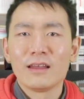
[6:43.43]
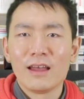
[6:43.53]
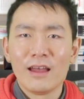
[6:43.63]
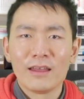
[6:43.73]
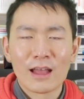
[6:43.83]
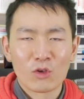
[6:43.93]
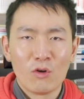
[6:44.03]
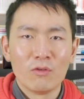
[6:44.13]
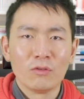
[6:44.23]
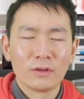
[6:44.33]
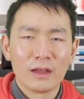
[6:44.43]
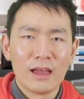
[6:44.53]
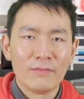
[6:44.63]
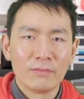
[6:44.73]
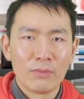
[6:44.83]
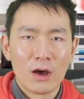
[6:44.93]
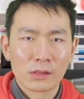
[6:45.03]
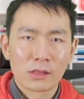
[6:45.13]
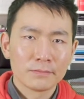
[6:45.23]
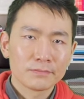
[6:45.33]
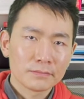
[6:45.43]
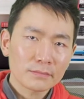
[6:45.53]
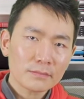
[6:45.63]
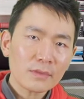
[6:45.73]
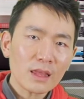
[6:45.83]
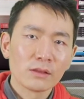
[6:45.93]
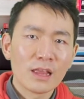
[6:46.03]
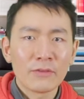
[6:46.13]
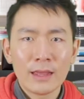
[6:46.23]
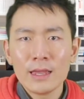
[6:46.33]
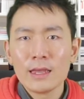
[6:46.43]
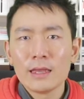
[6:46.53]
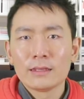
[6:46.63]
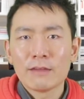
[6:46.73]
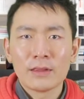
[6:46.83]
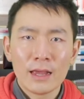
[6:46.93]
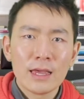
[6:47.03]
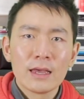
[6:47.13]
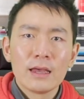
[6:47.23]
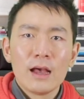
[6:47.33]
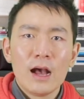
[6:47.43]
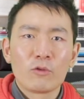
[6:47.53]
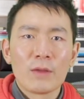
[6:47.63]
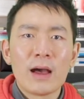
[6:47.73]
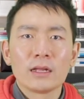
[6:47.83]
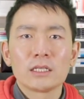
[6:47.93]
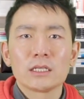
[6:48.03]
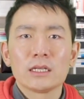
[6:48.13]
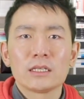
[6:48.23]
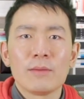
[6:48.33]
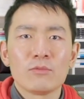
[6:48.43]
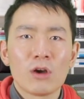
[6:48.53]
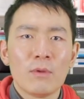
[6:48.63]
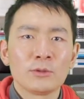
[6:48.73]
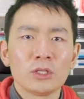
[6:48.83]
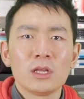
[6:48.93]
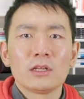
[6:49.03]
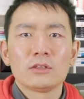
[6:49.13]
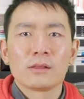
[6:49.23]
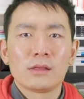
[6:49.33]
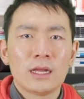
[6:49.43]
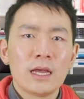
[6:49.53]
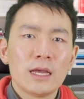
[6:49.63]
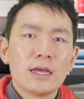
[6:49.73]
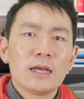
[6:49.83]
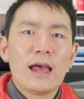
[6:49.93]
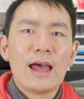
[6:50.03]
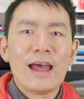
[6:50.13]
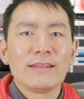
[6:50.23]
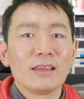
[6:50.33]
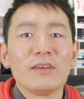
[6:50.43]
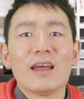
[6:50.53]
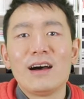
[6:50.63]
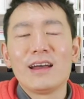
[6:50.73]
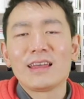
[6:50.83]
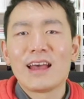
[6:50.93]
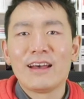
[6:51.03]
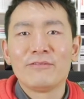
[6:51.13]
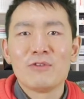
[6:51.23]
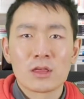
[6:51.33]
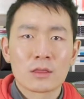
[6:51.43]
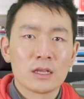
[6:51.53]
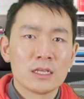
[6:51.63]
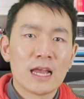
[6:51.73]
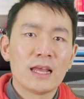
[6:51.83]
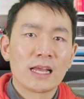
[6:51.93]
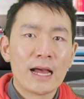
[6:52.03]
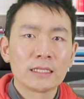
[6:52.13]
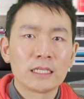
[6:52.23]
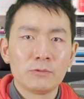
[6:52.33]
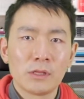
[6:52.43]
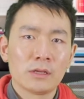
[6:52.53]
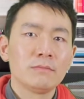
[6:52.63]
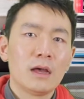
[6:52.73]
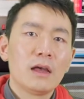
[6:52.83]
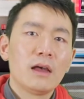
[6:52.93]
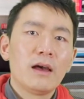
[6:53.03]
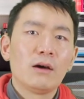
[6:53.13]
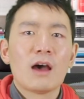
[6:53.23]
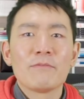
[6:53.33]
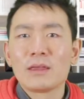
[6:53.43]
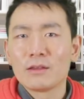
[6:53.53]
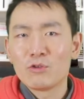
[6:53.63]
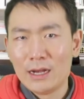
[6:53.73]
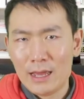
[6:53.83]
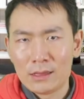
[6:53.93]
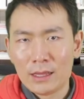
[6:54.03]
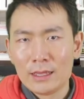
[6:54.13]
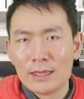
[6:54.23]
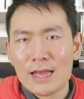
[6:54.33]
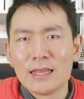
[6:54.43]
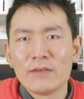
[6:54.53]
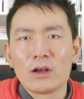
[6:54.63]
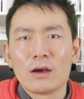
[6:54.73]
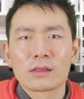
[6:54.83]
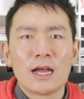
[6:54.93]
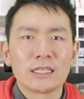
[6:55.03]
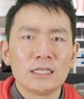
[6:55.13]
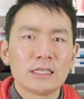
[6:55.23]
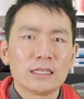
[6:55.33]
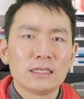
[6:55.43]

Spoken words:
at your own boss. But definitely a great part-time job option to consider. And even I have registered an account with them, although I've been quite lazy and never got started.